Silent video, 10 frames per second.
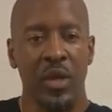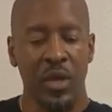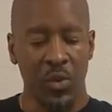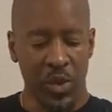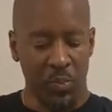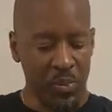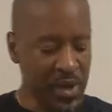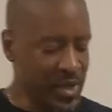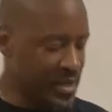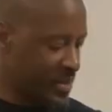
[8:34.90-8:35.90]
You want to
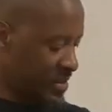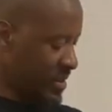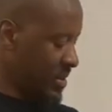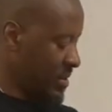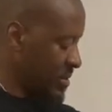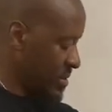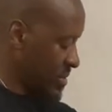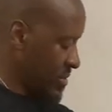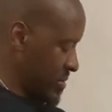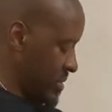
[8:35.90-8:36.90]
push
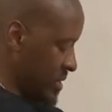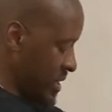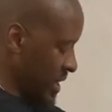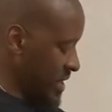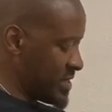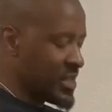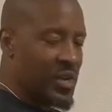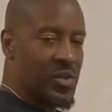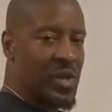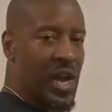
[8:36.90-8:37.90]

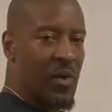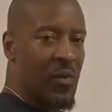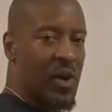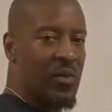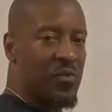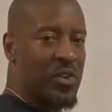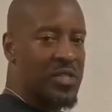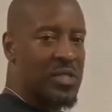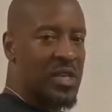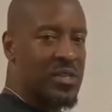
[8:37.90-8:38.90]
until you got one
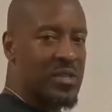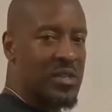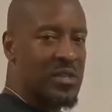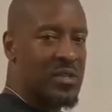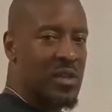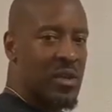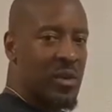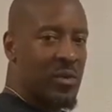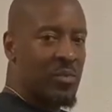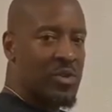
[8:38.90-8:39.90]
fist distance
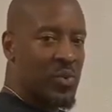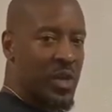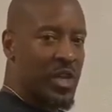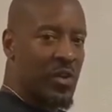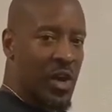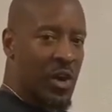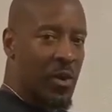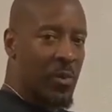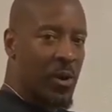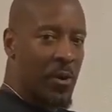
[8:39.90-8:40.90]
between your
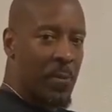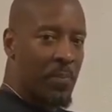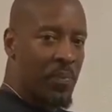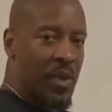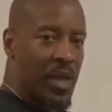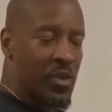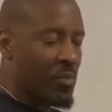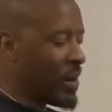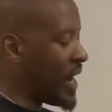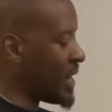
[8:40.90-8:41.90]
elbow and your
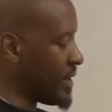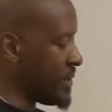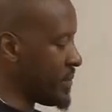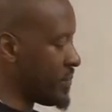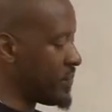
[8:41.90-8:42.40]
body.